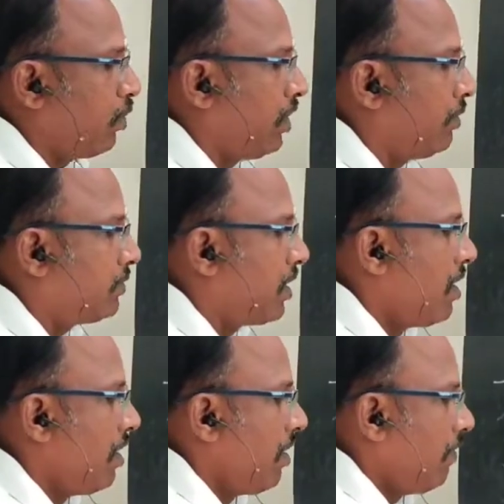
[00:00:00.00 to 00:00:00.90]
one ellipse.
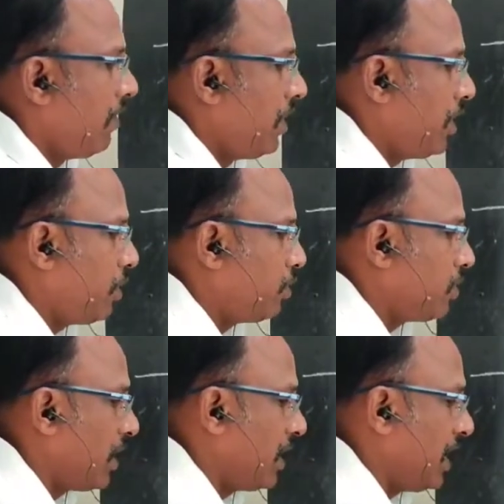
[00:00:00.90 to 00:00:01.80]
We need to
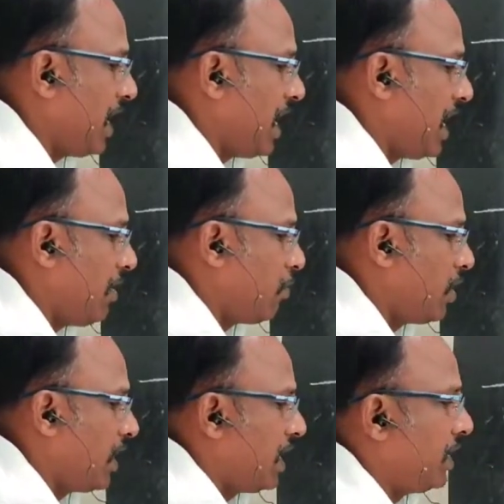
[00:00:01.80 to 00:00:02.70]
join
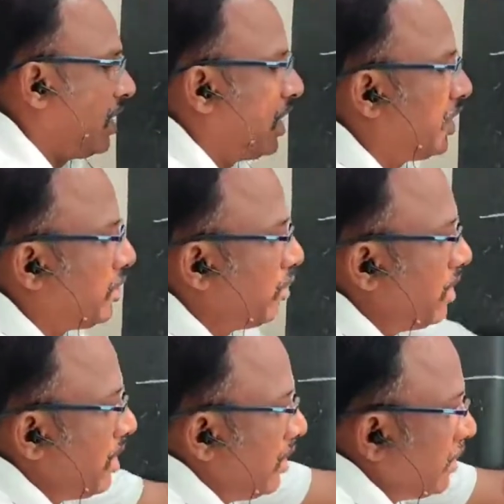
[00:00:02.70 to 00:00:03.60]
A1 and A2,
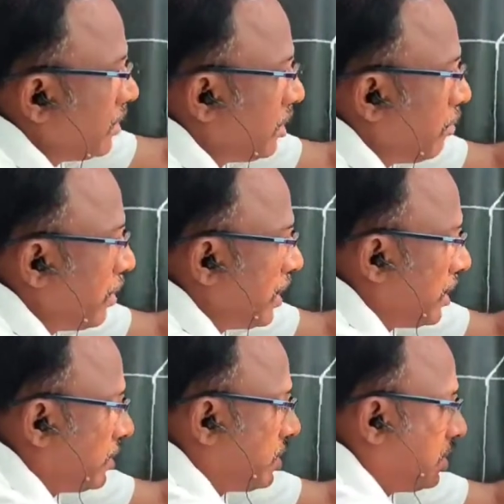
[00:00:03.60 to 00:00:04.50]
C1
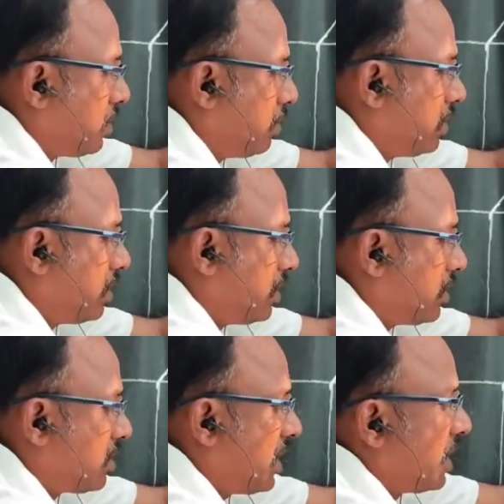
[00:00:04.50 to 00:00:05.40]
and C2.
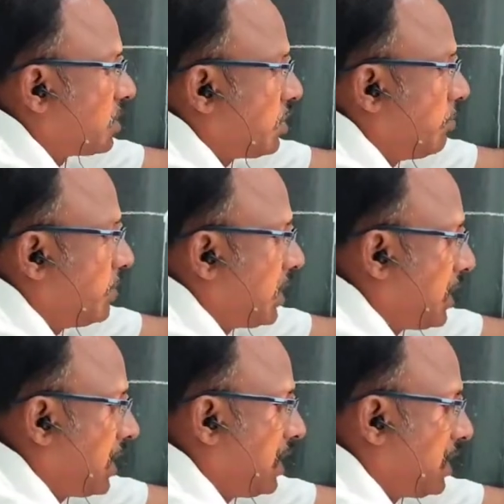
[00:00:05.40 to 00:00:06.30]
This is the extreme
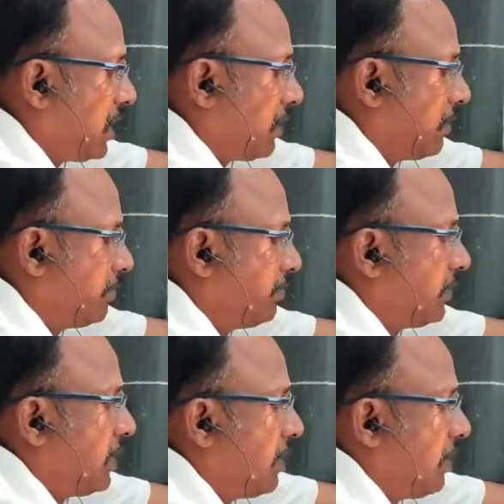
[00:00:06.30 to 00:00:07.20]
generator
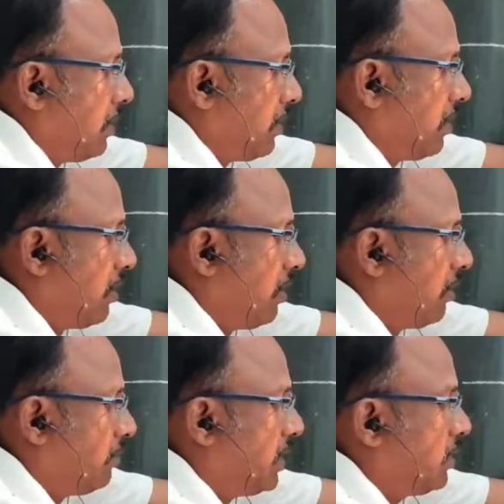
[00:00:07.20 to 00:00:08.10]

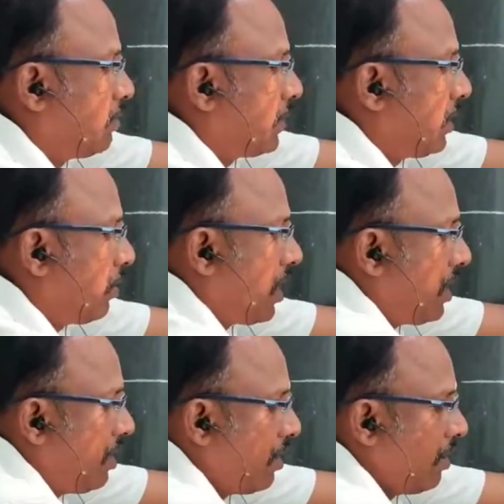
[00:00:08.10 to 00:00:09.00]
of this particular